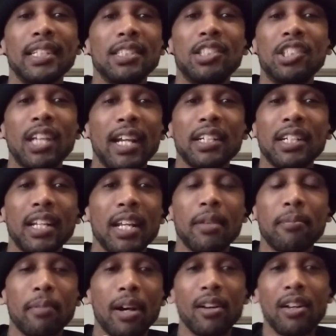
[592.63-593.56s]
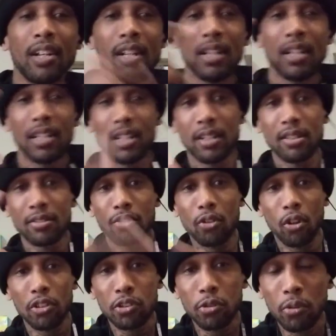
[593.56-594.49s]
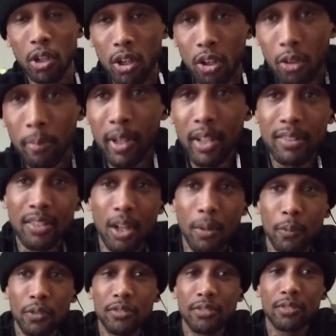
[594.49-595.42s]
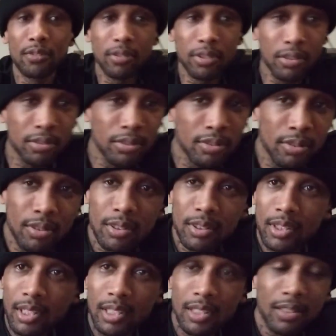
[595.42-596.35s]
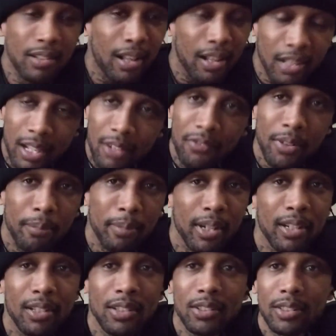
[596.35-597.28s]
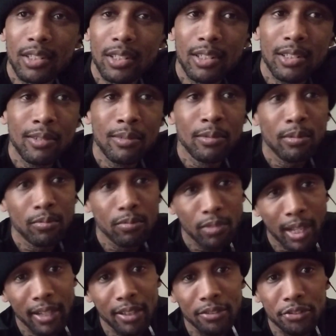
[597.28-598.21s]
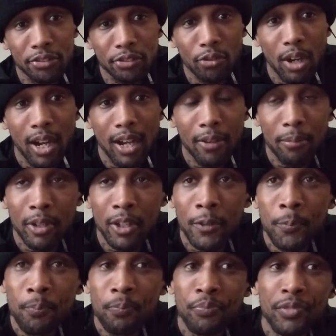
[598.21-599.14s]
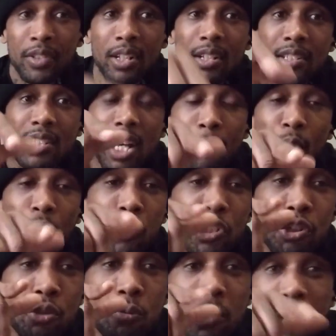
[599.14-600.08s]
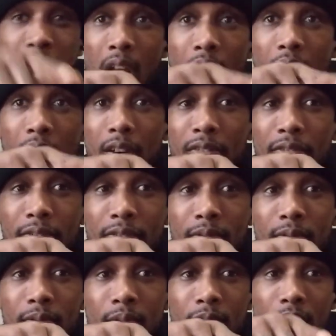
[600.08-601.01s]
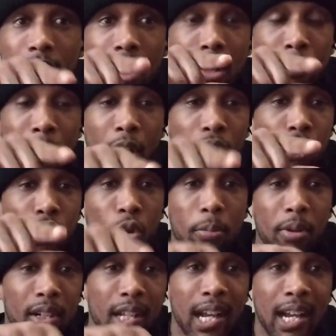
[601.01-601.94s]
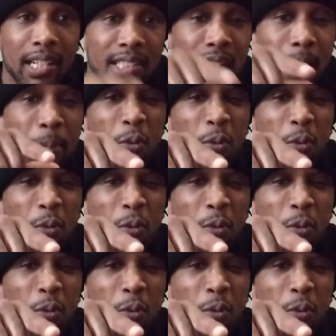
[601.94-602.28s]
Inject it in my going too long, man. It's almost I love it, man. Like and subscribe, man. Tell me what you love about Cobra Kai.